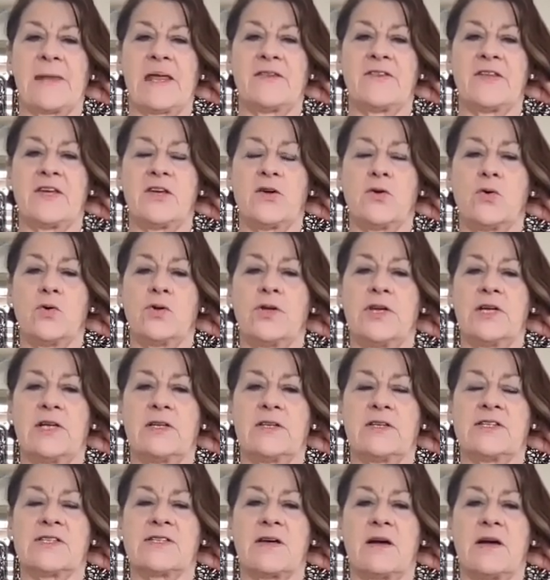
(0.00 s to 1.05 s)
the yawning,
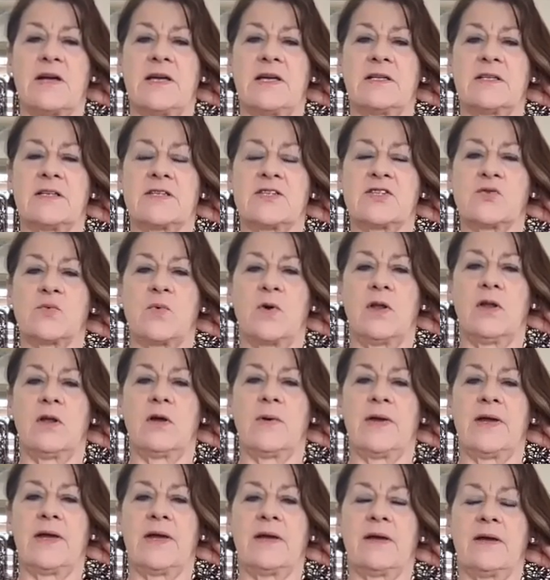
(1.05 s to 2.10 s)
the sighing, the
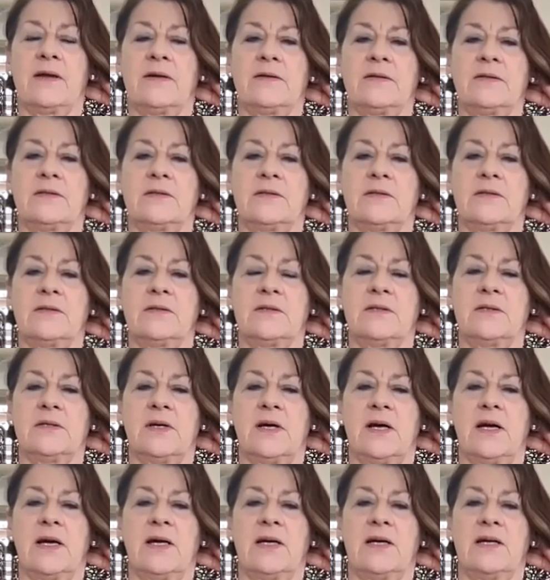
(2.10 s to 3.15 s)
swallowing,
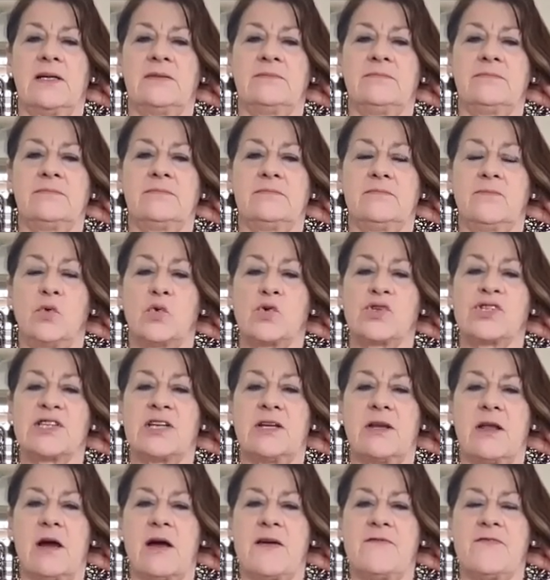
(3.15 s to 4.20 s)
more
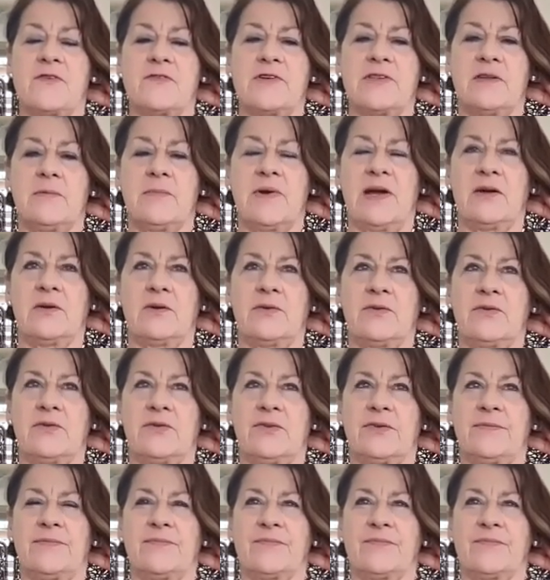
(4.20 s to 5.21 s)
saliva in the mouth.